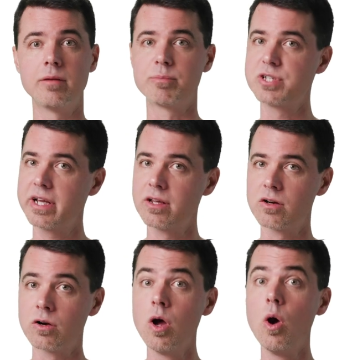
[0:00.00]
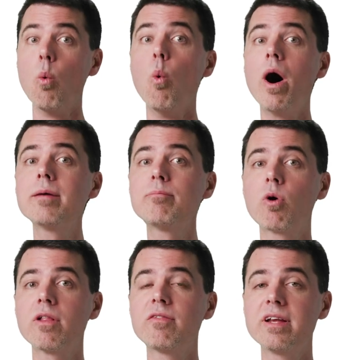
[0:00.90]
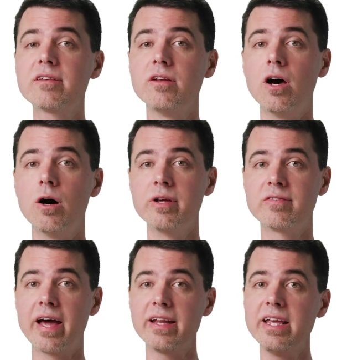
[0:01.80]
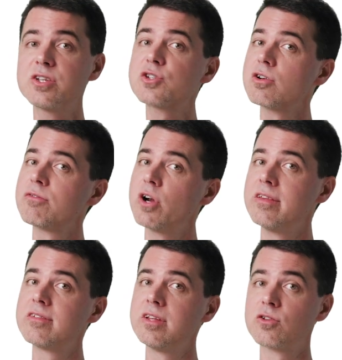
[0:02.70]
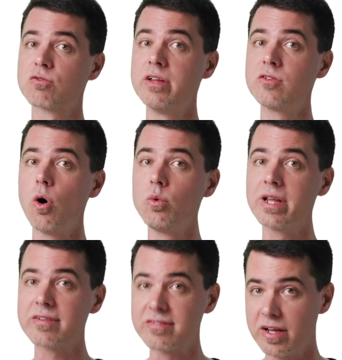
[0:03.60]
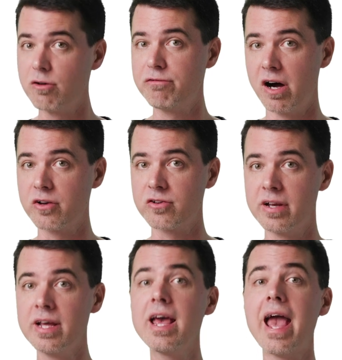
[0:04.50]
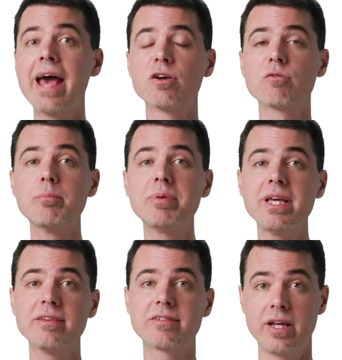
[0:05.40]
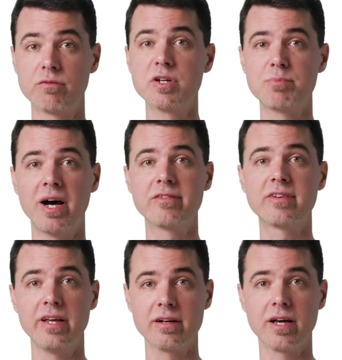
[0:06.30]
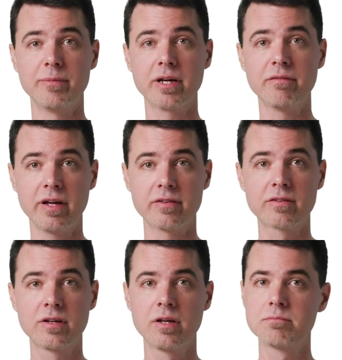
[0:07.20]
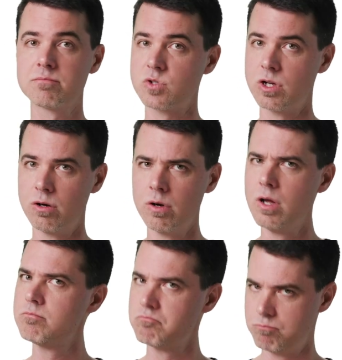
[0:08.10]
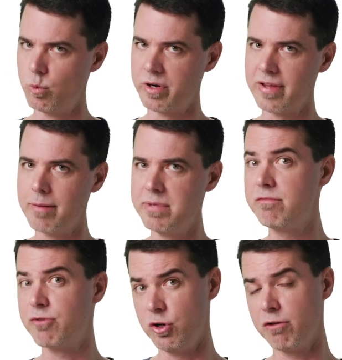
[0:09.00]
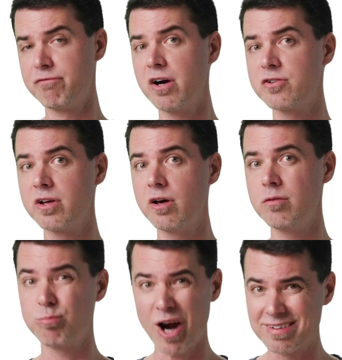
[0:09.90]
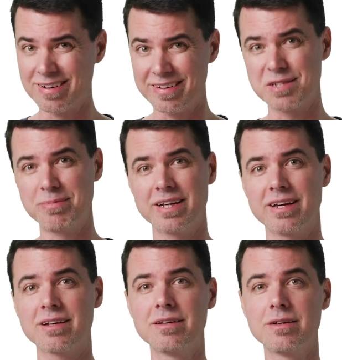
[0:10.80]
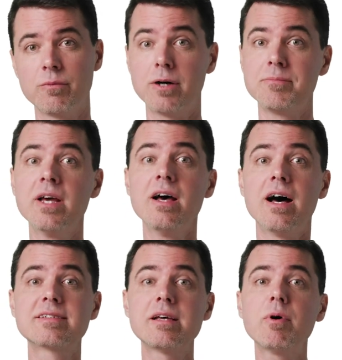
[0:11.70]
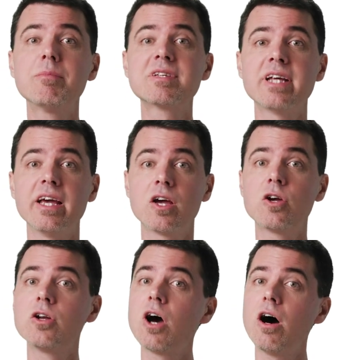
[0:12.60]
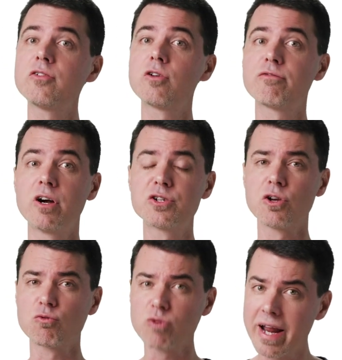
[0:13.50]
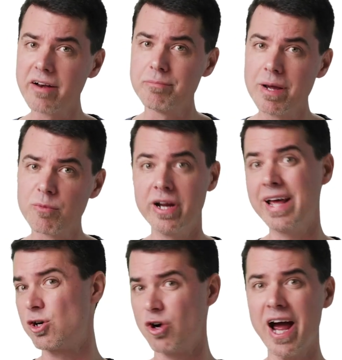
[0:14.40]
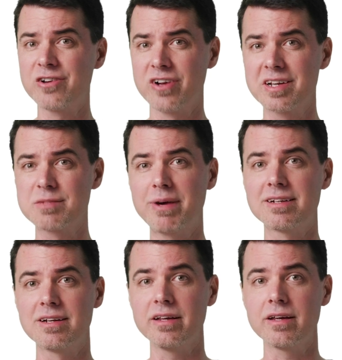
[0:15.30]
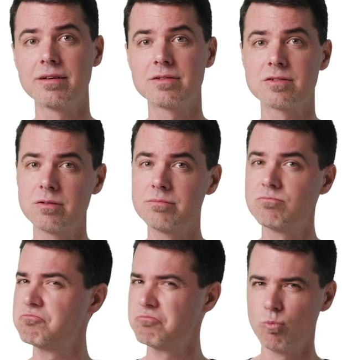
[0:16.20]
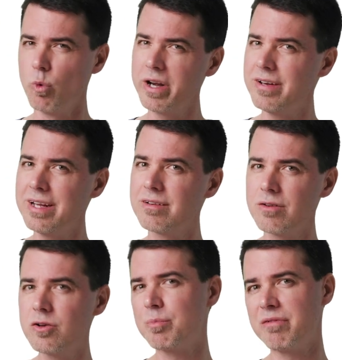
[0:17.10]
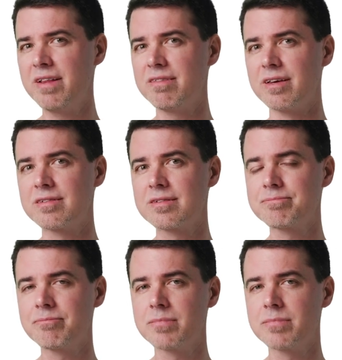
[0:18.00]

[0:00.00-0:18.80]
In particular, one important thing to know is that each server instance runs only a single function, and it repeats in response to incoming events. So what does that mean for your function code, practically speaking? Well, a simple mistake could cause your function to run out of memory and crash unexpectedly. So what do you need to do to prevent this?